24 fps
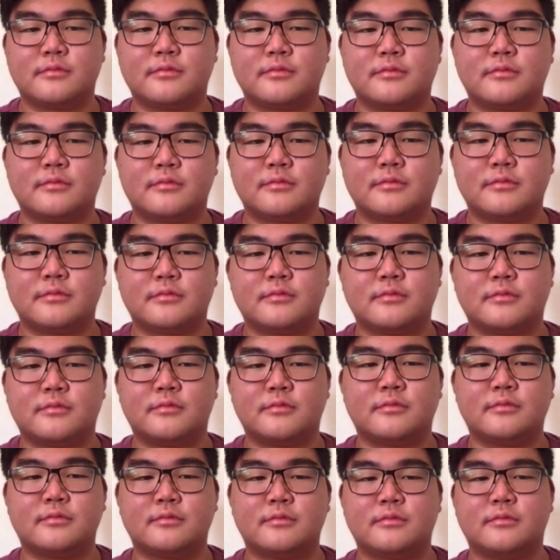
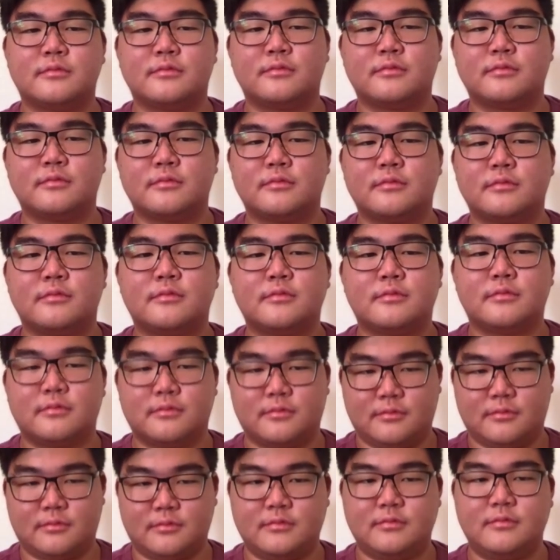
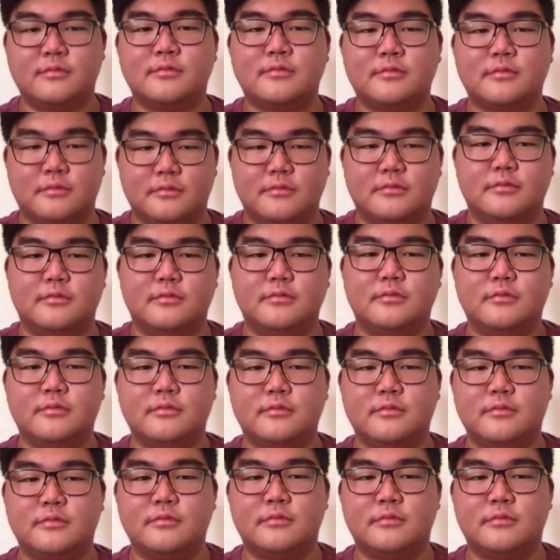(not speaking)